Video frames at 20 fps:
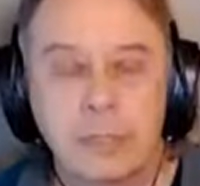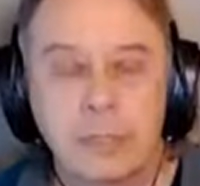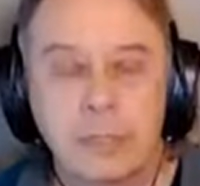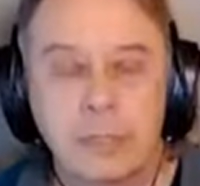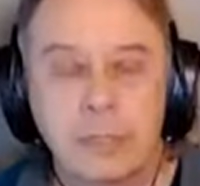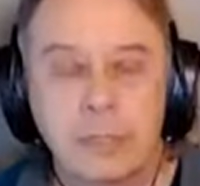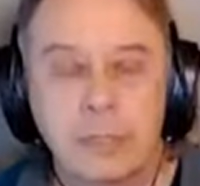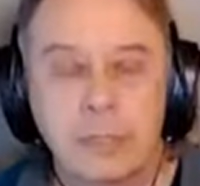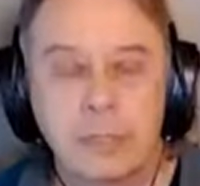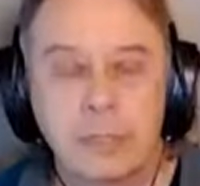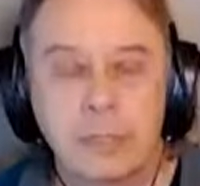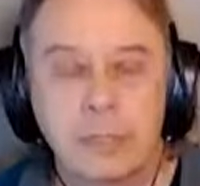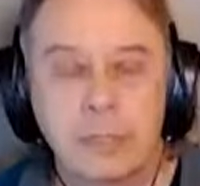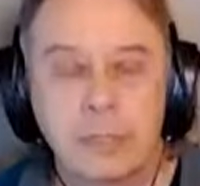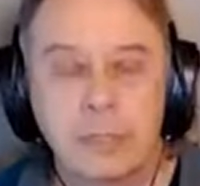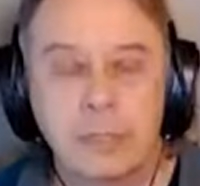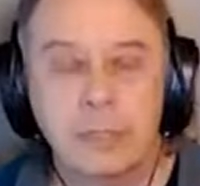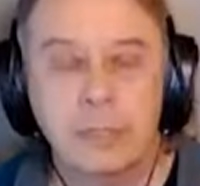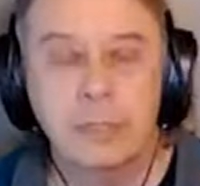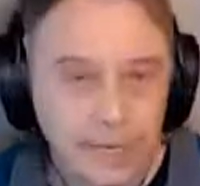So
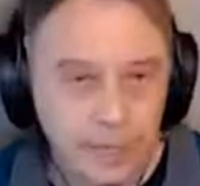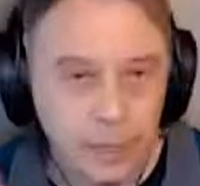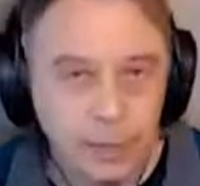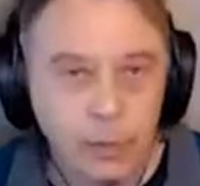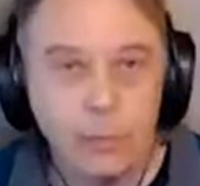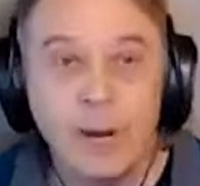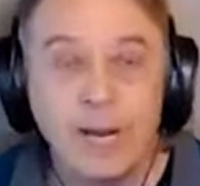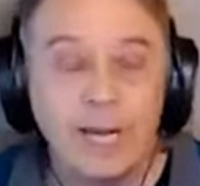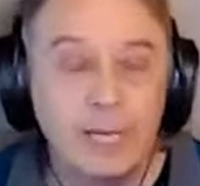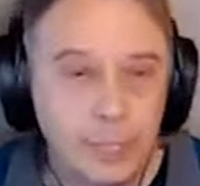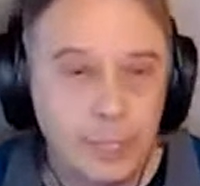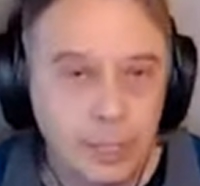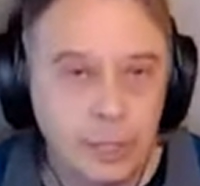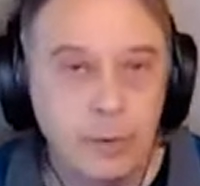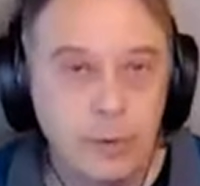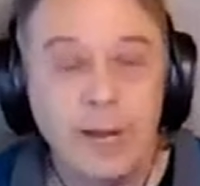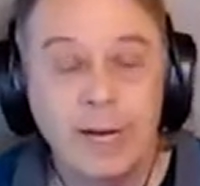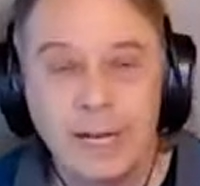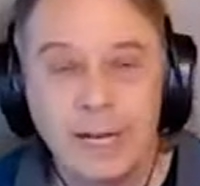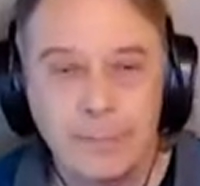I got an arranging
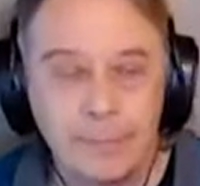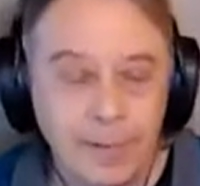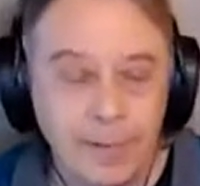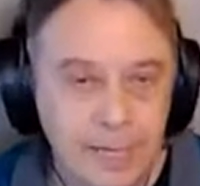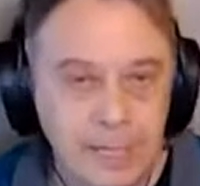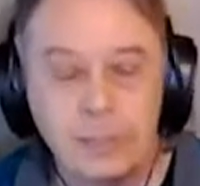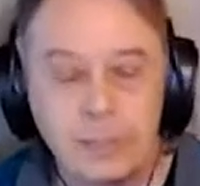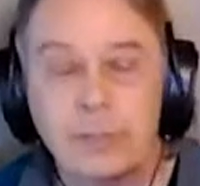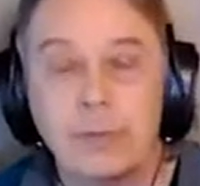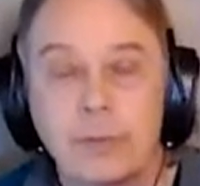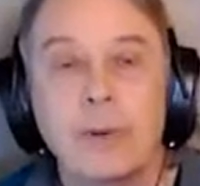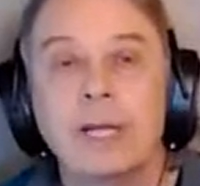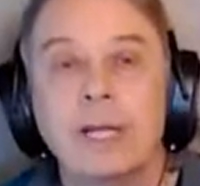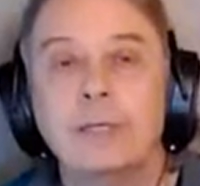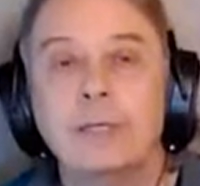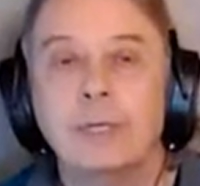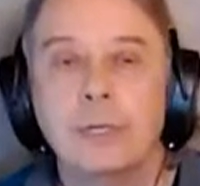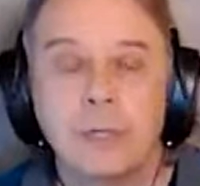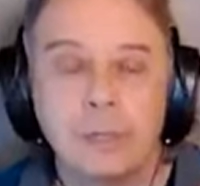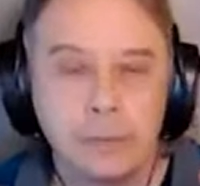credit, paid as
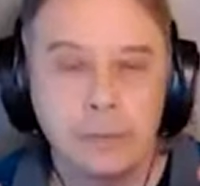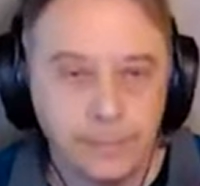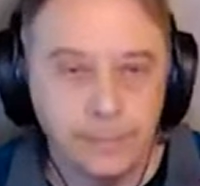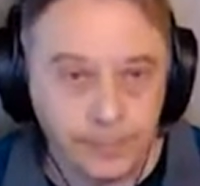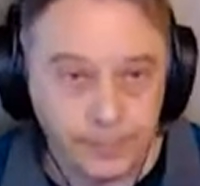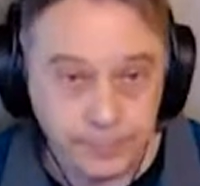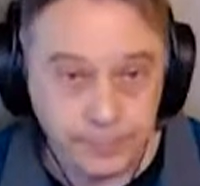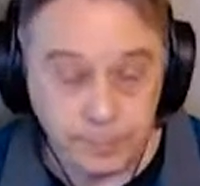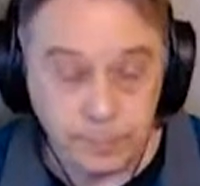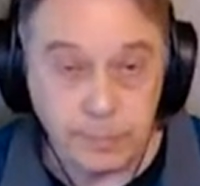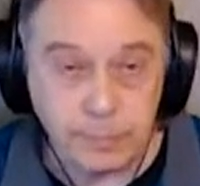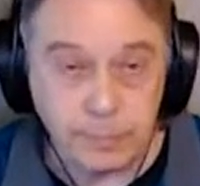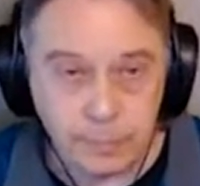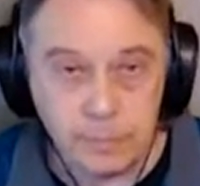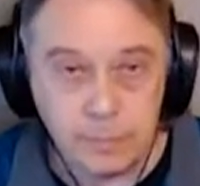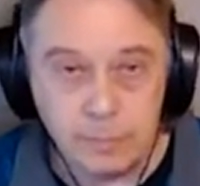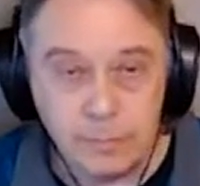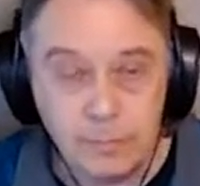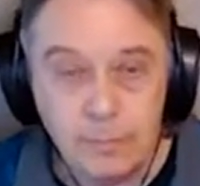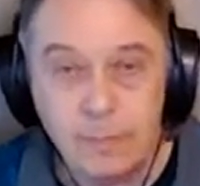arranger,
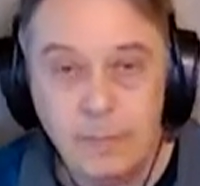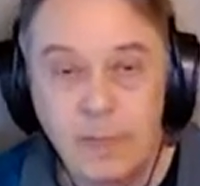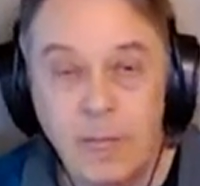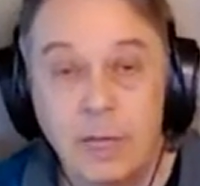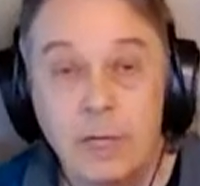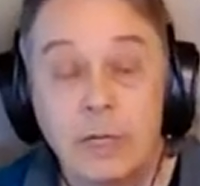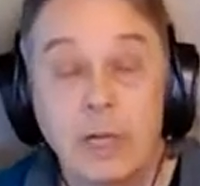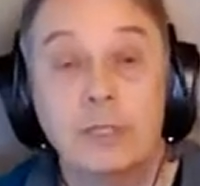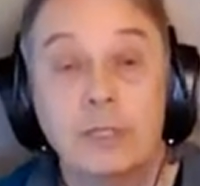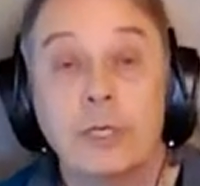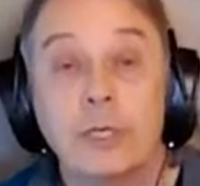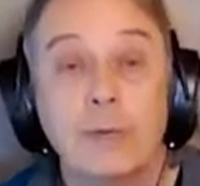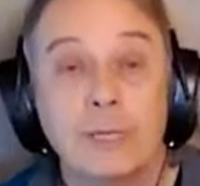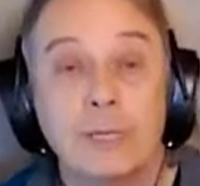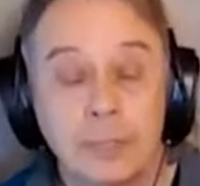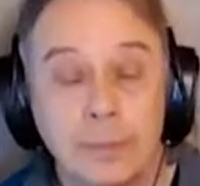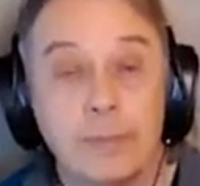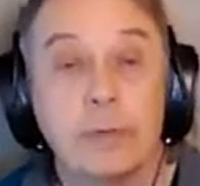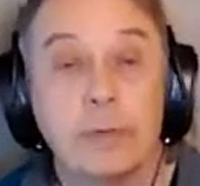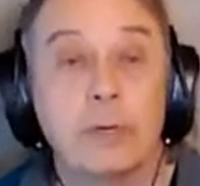and also as
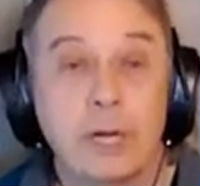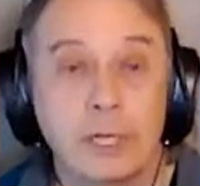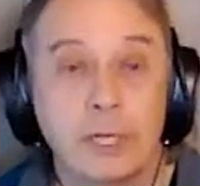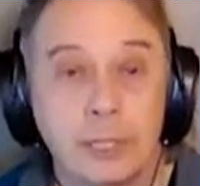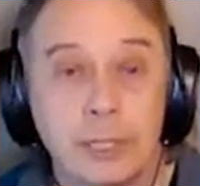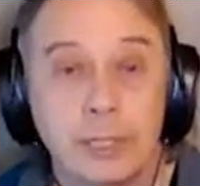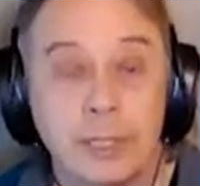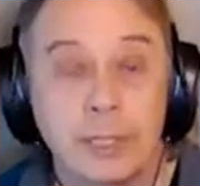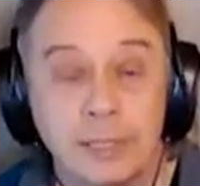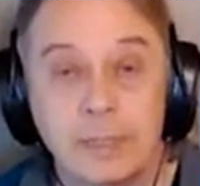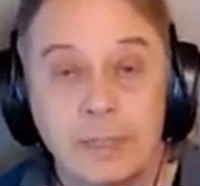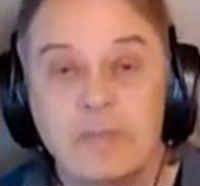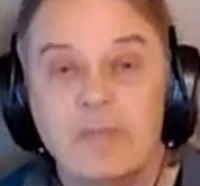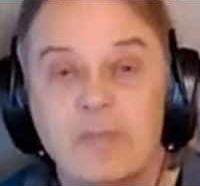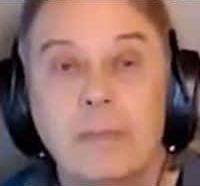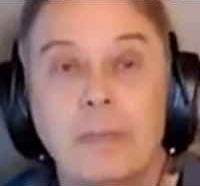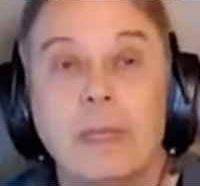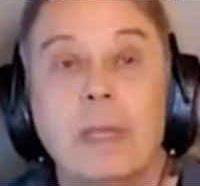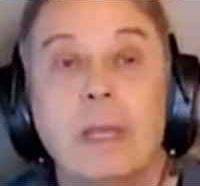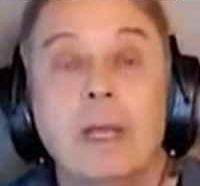the percussionist.
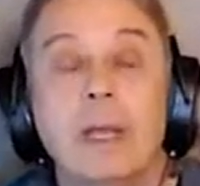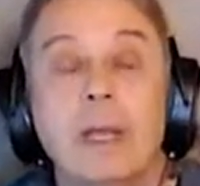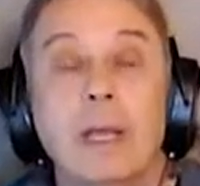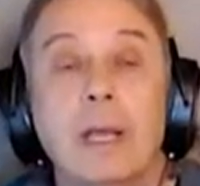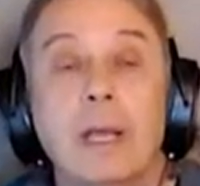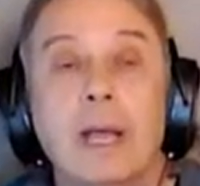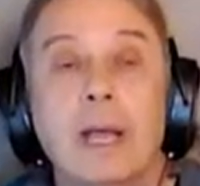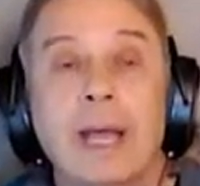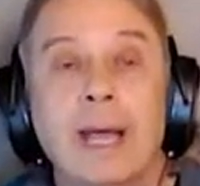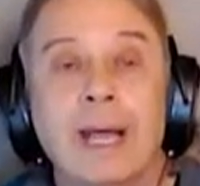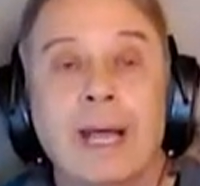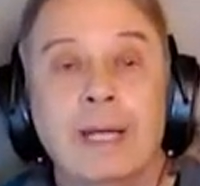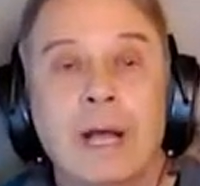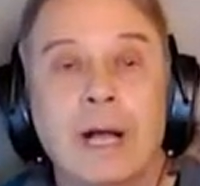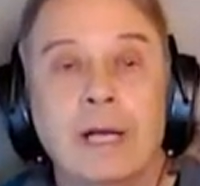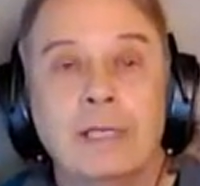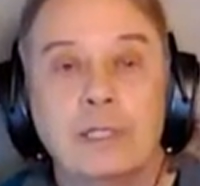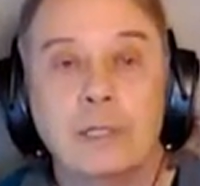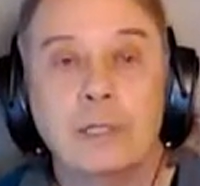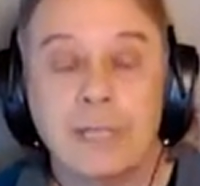
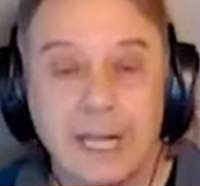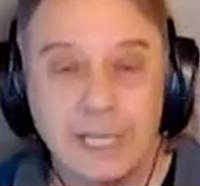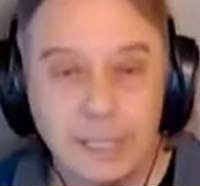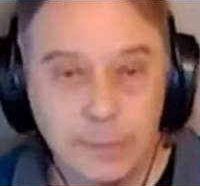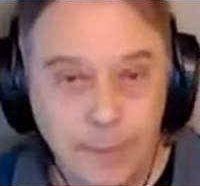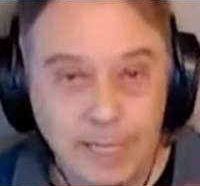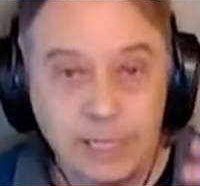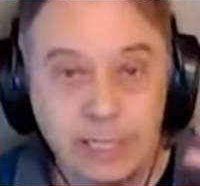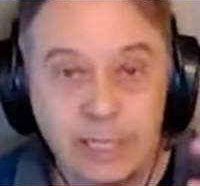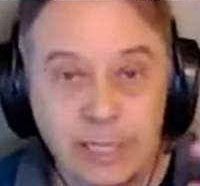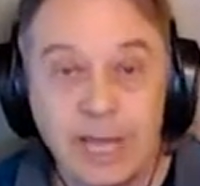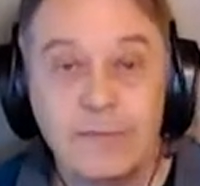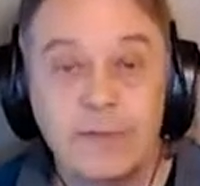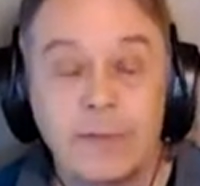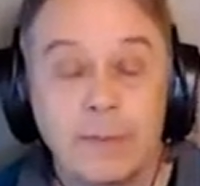And so that's my Save